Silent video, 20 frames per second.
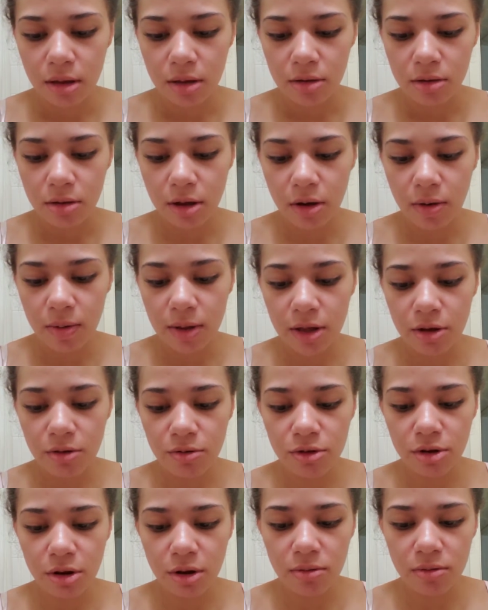So, and you
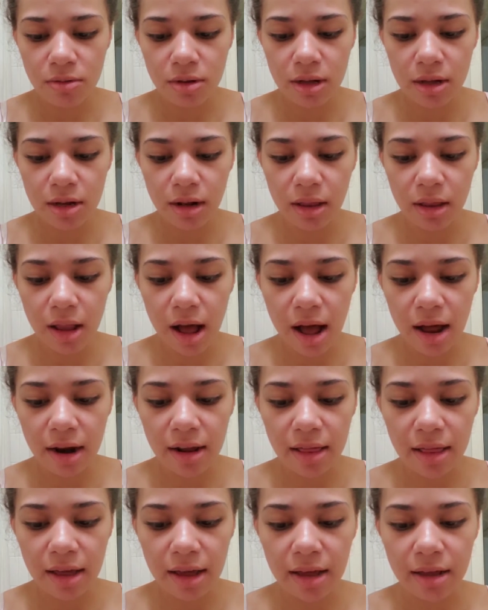don't need a lot
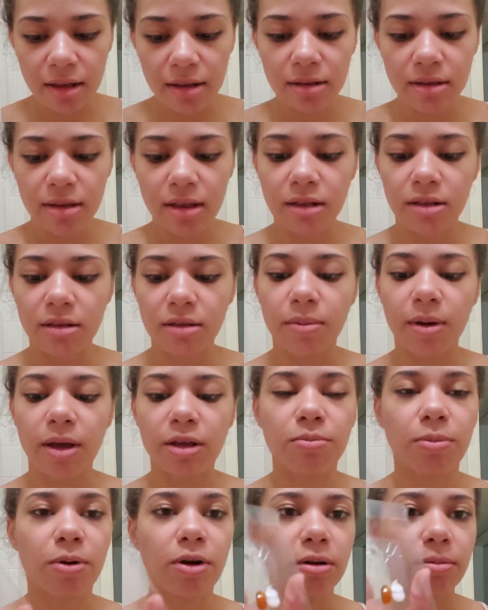of this. That's the
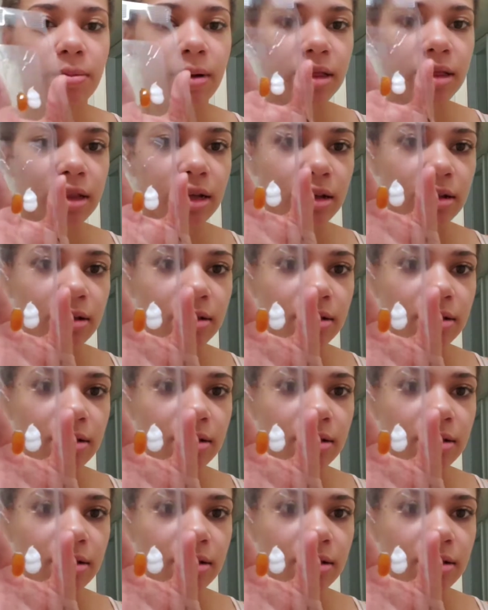best part about this.